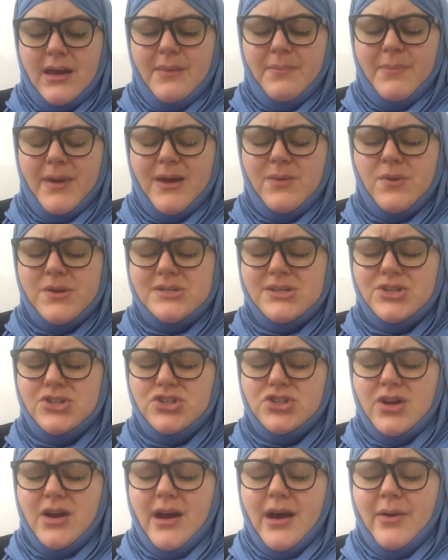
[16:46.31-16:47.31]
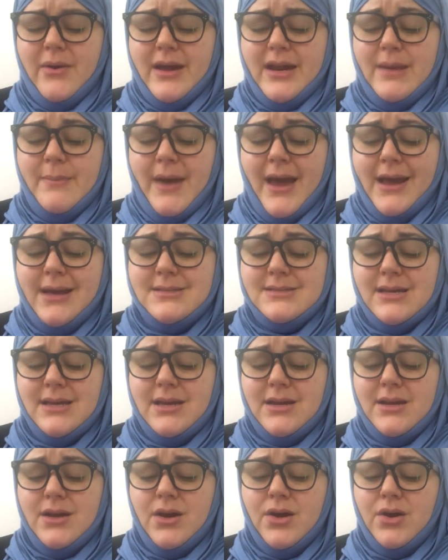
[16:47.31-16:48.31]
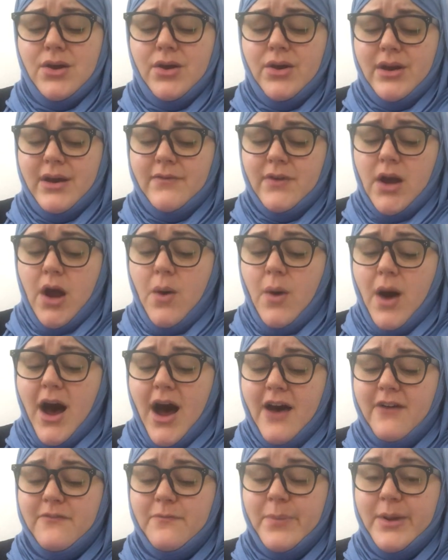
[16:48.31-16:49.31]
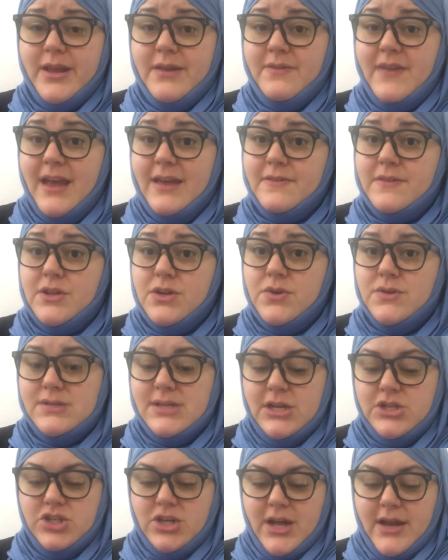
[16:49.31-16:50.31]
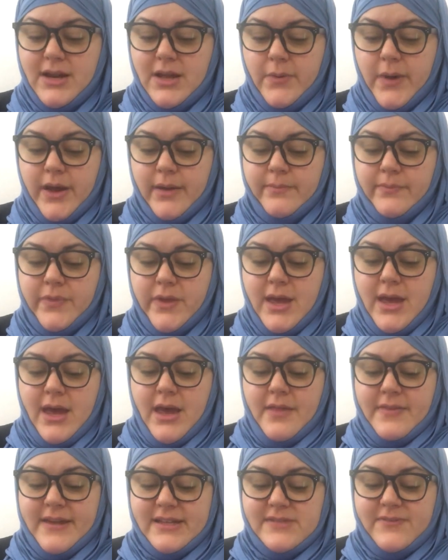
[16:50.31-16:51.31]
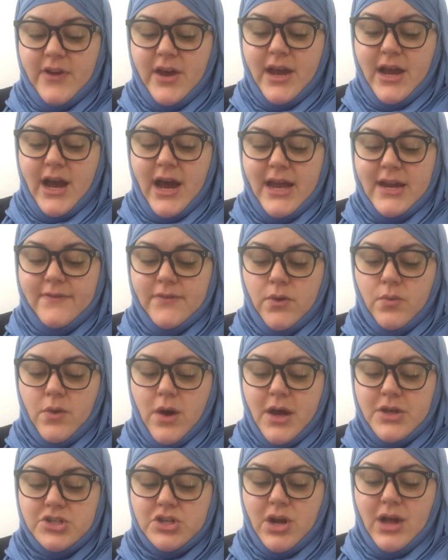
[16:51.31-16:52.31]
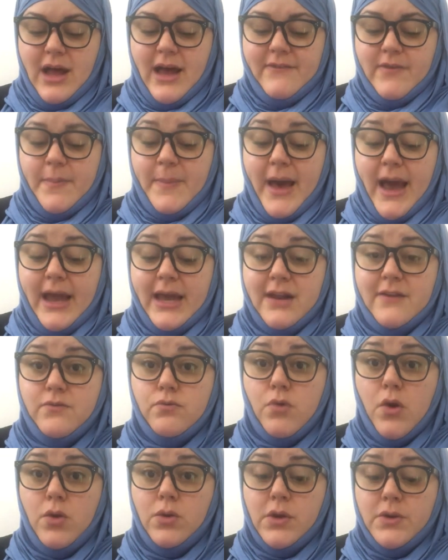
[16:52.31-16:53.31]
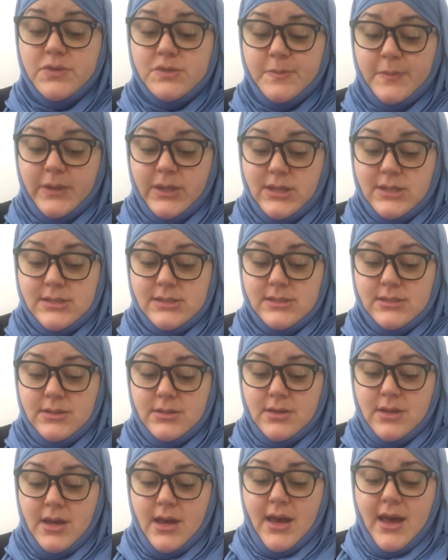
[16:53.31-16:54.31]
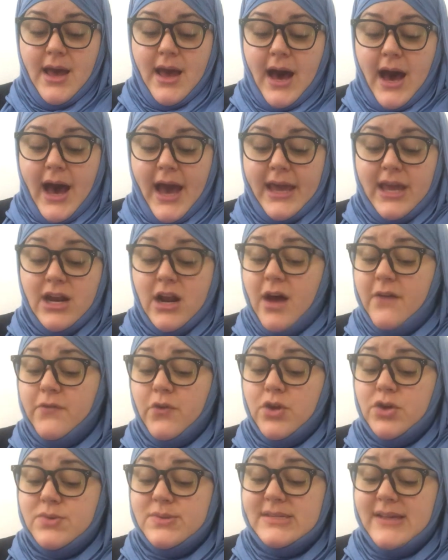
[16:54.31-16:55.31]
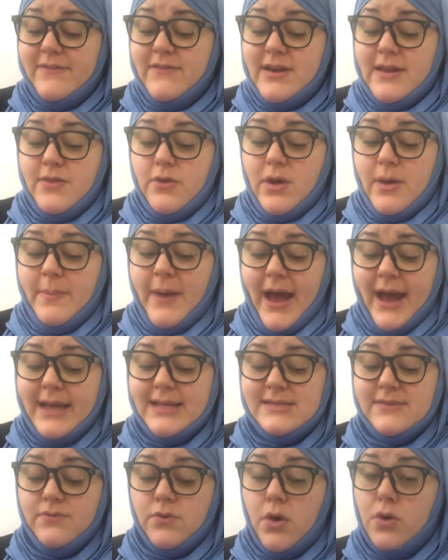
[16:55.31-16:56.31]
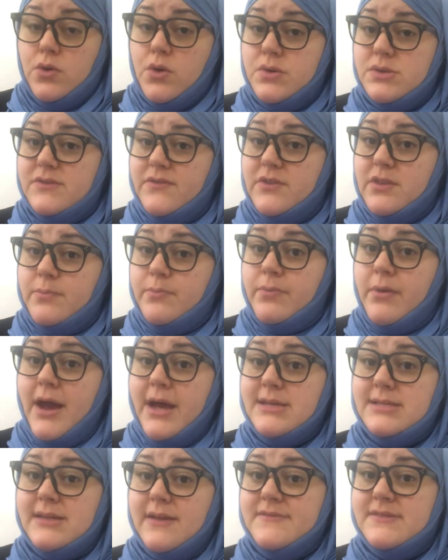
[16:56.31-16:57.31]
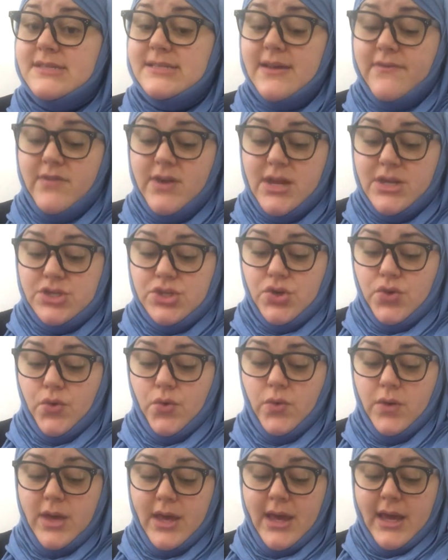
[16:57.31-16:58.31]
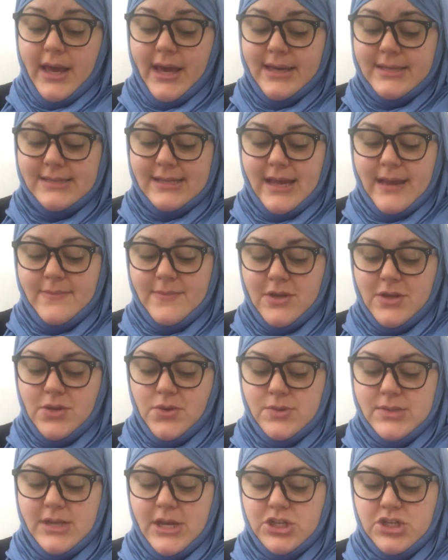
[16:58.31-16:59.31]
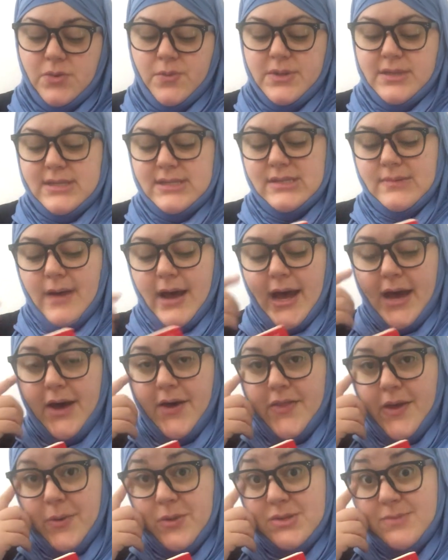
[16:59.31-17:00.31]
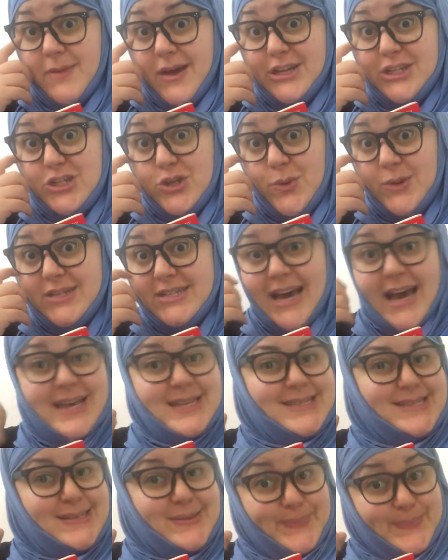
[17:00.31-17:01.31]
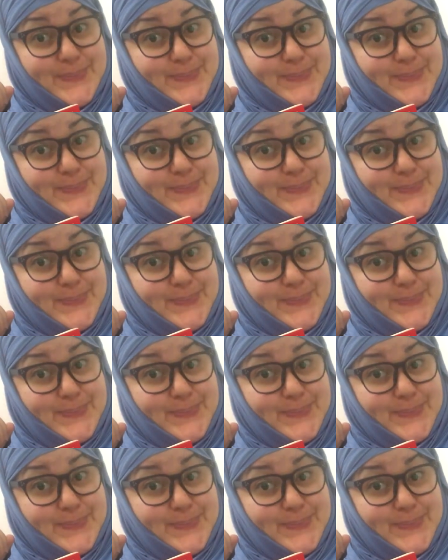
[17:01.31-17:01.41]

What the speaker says: Ben wasn't sure how any magazine could ever go off, but he thanked the newsagent anyway. That's very kind of you, Raj, and I'll have a packet of Rolos, please. I can offer you 73 packets of Rolos for the price of 72, exclaimed the newsagent with a smile that was meant to entice.